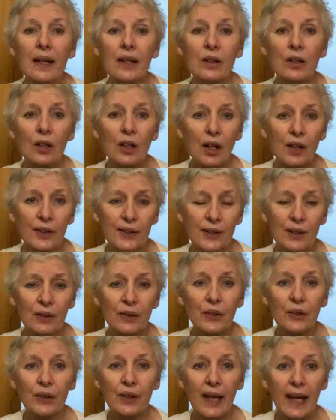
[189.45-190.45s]
You'll also
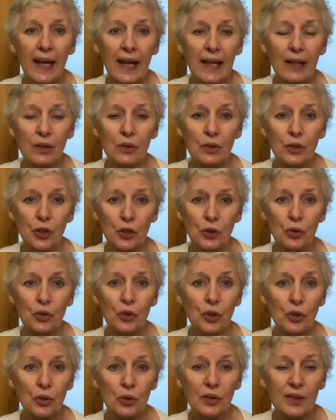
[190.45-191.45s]
learn how to
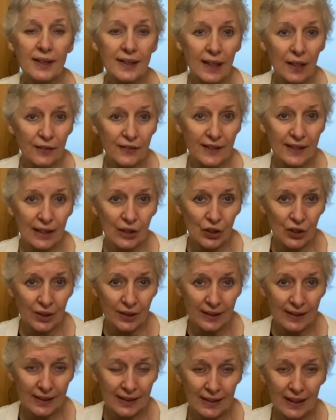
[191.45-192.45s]
do self-sessions,